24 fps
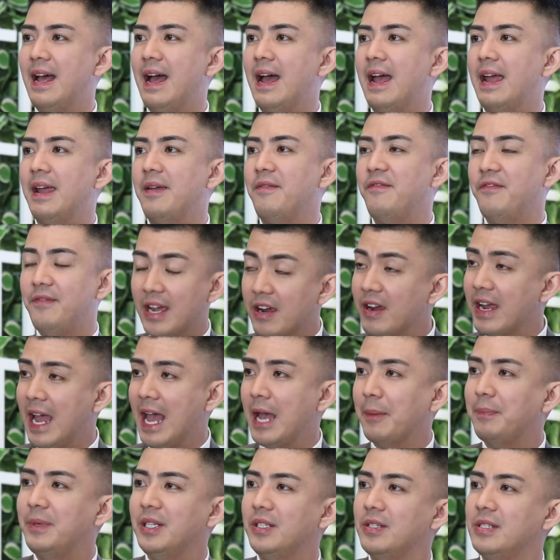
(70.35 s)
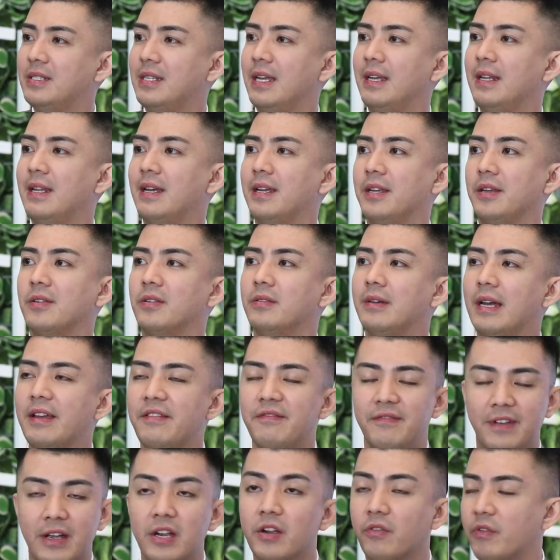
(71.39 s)
I'm very happy to say that I'm
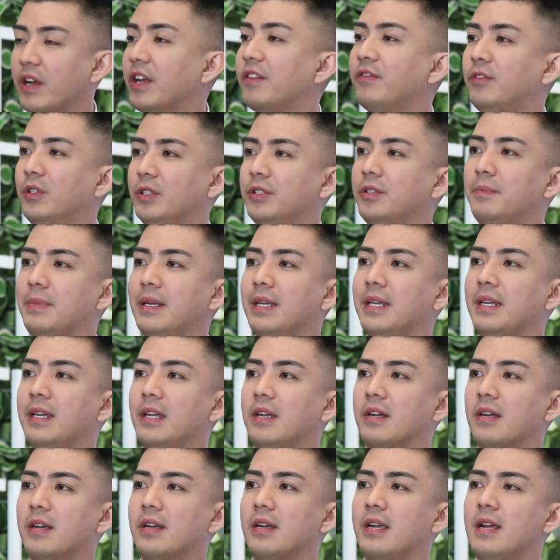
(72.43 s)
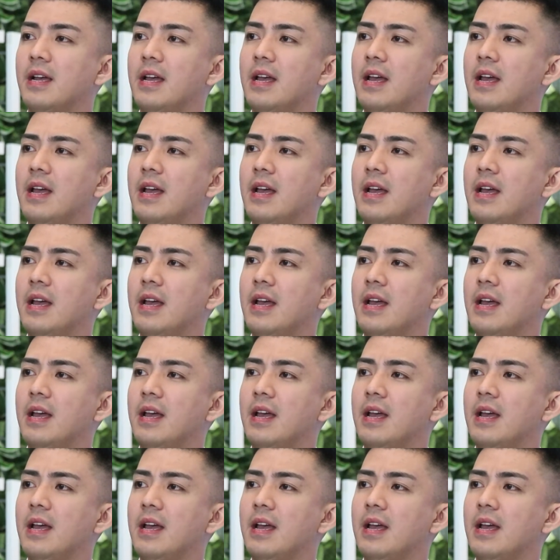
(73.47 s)
very grateful to be here.